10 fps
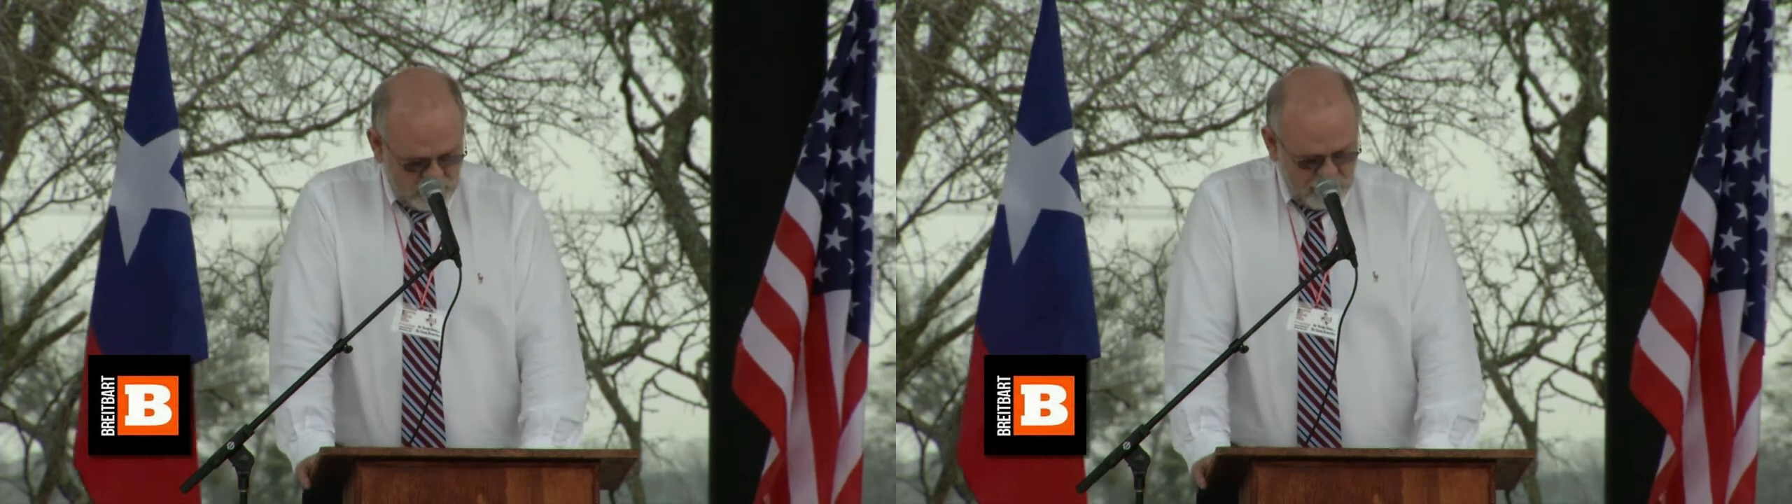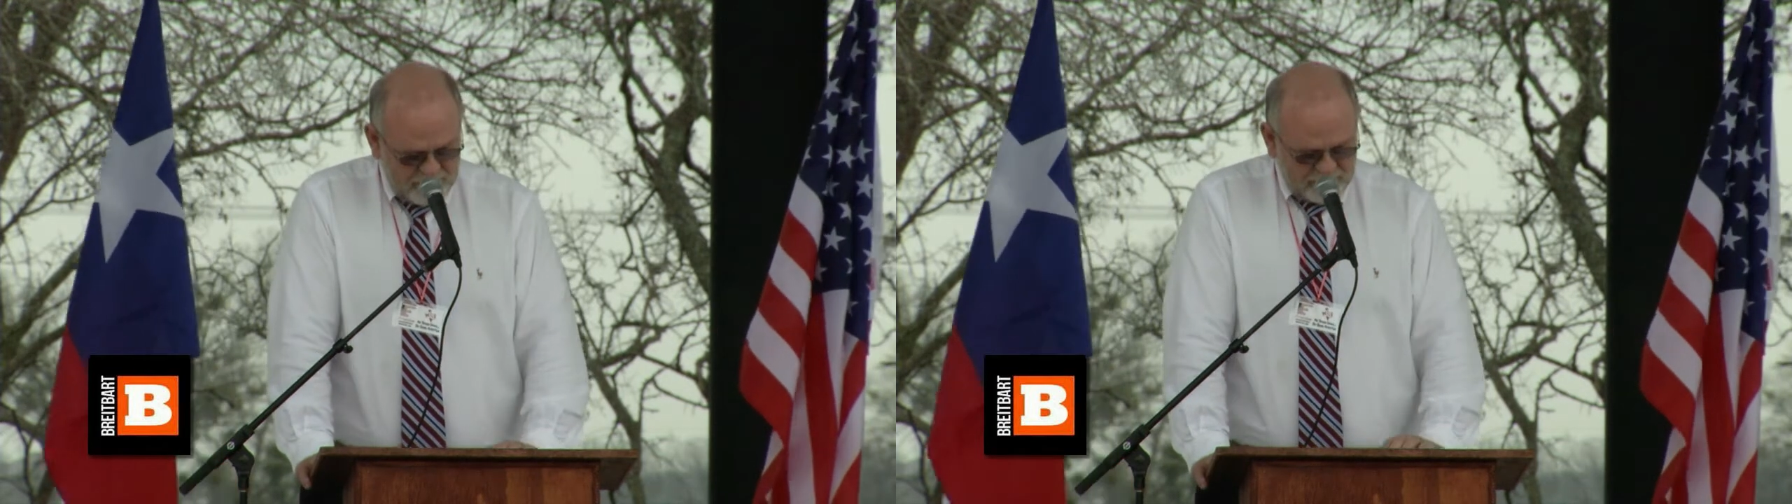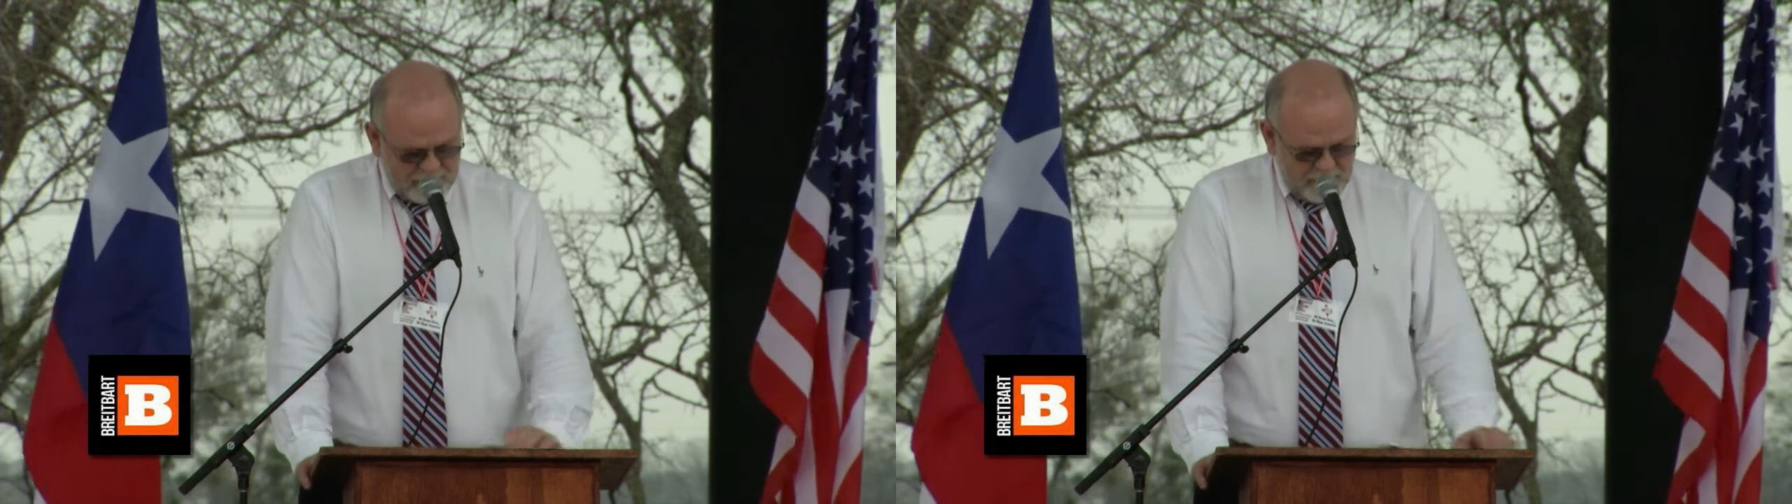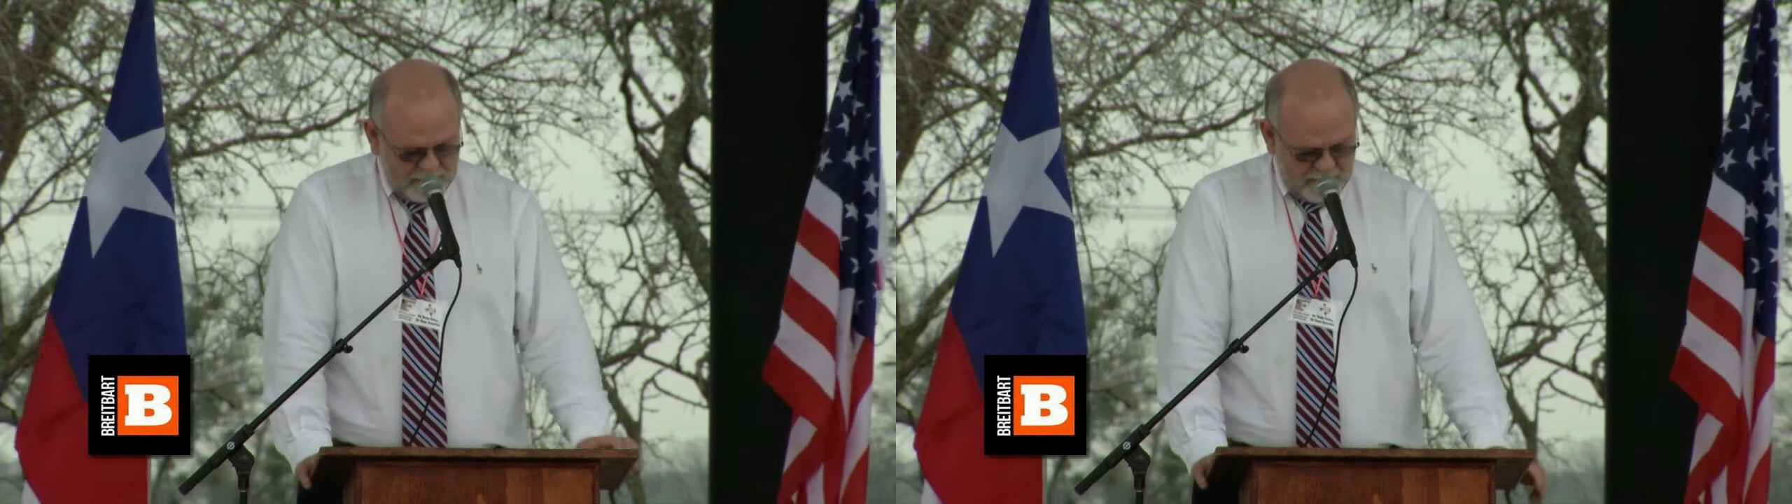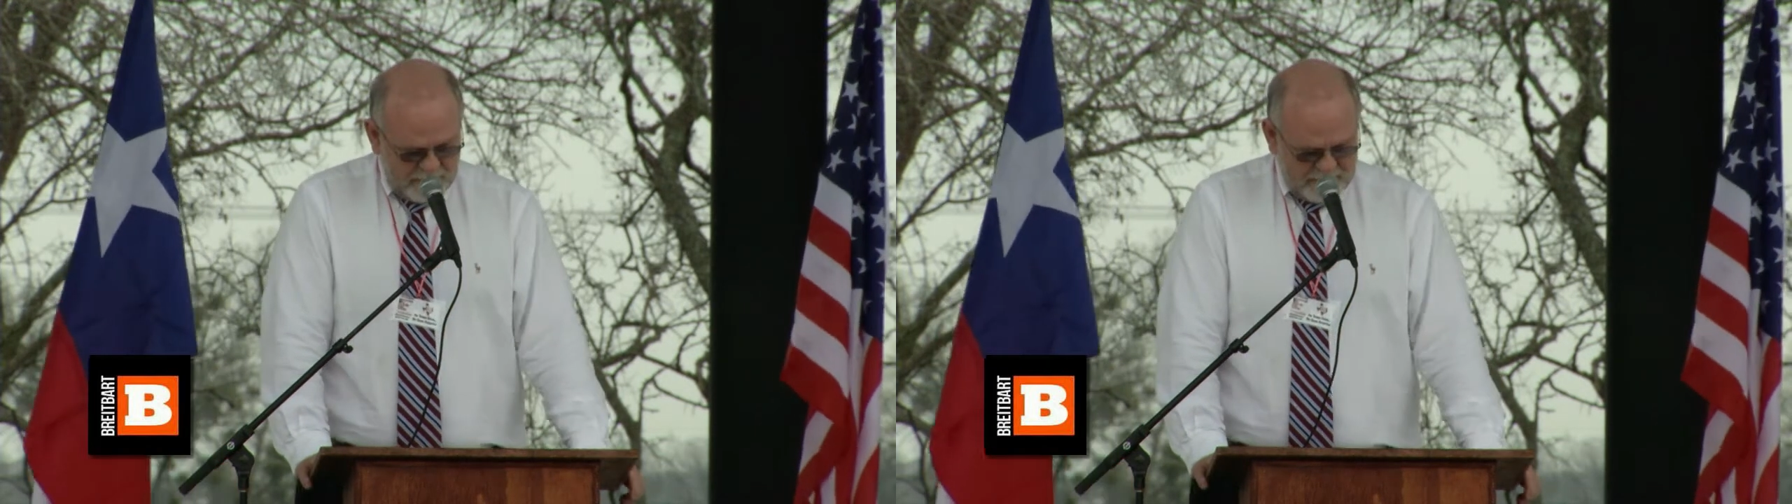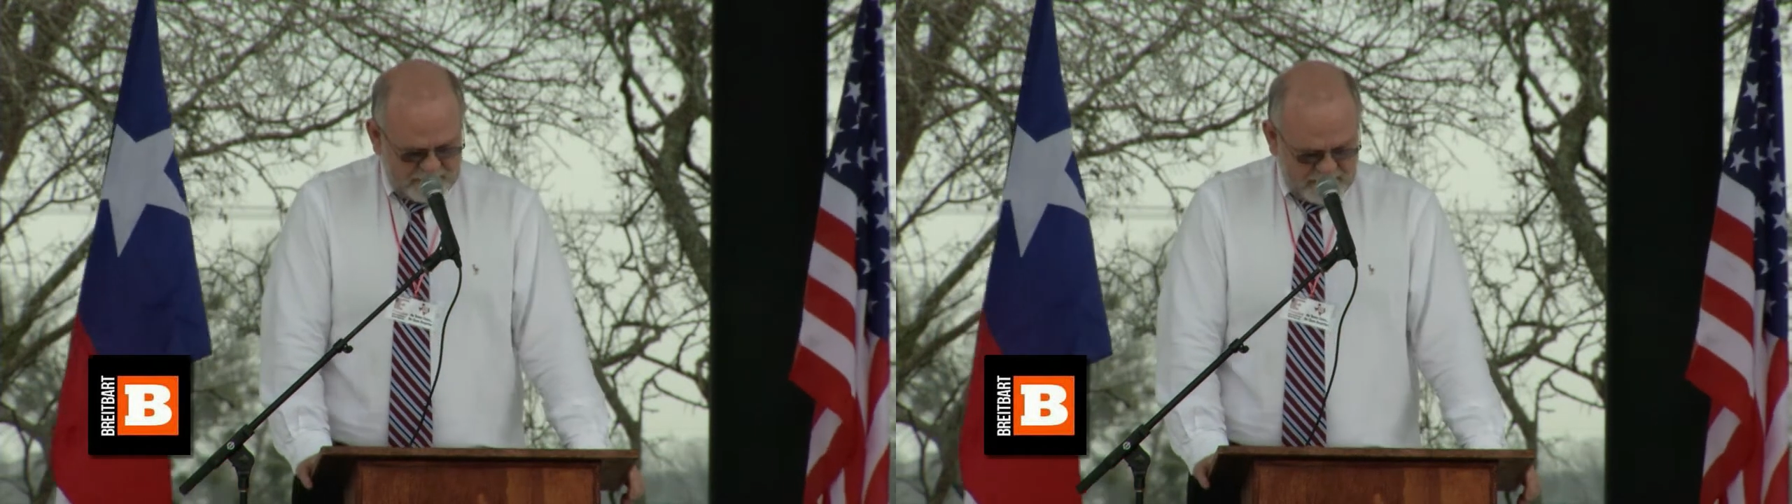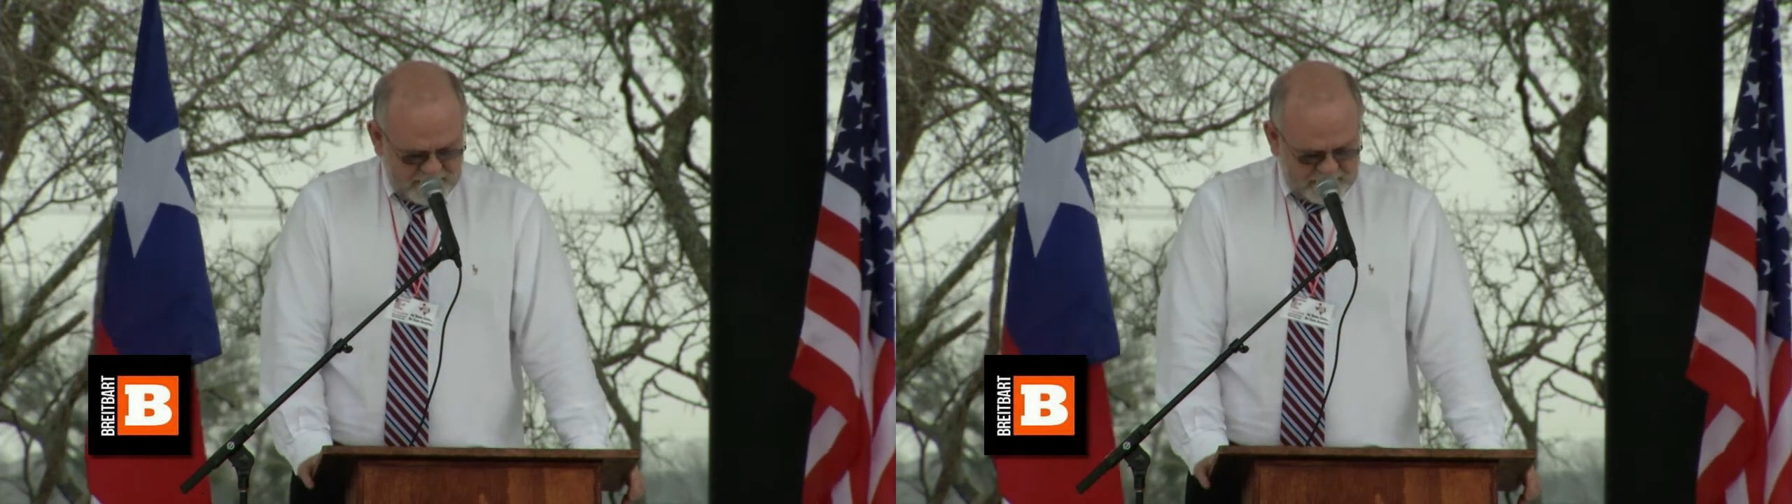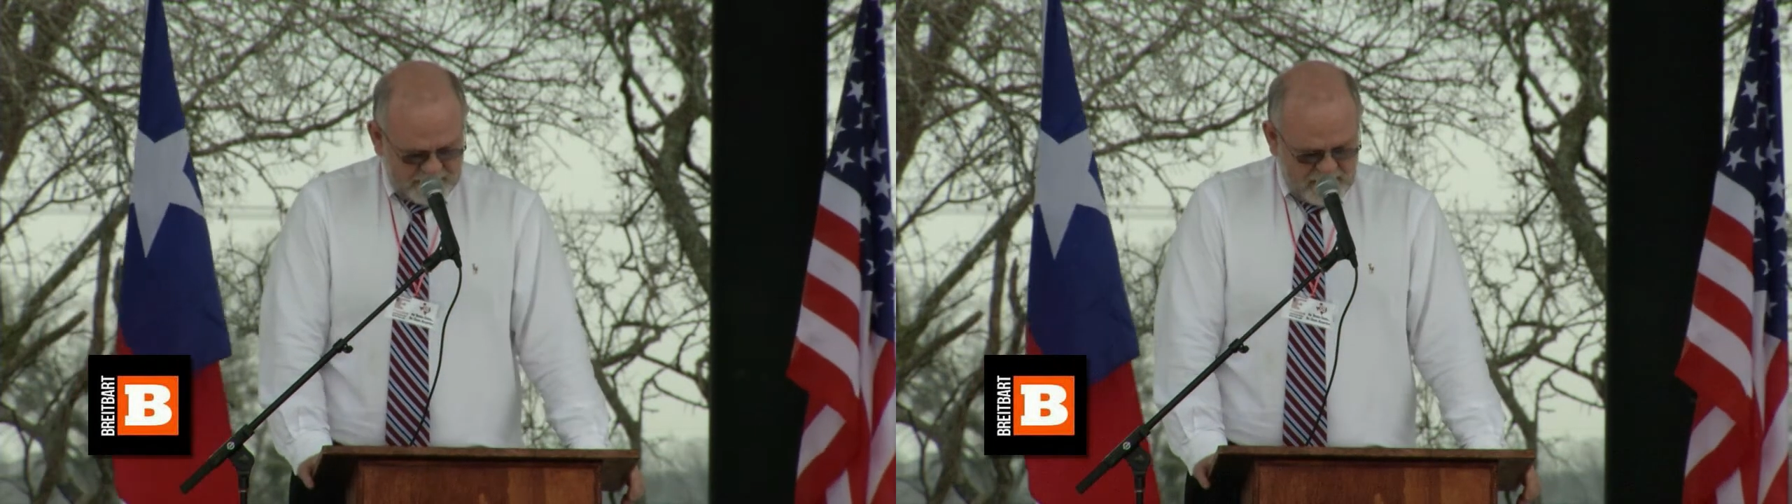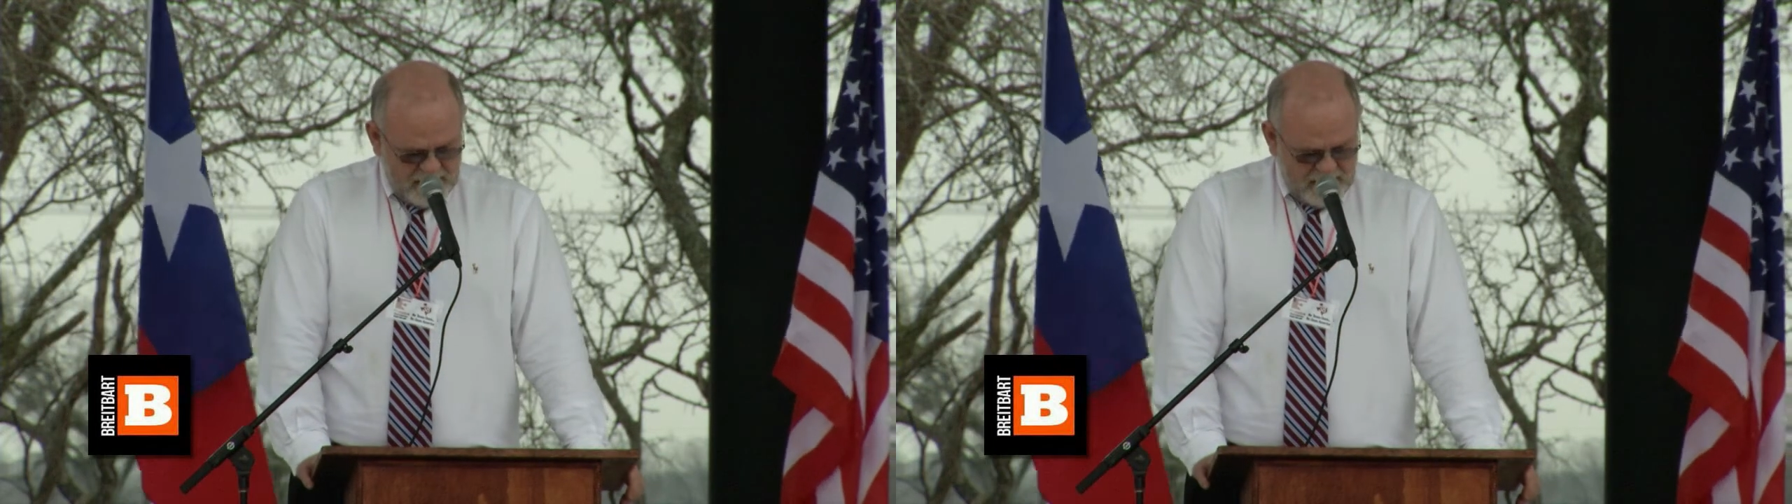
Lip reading: We're assembled here to discuss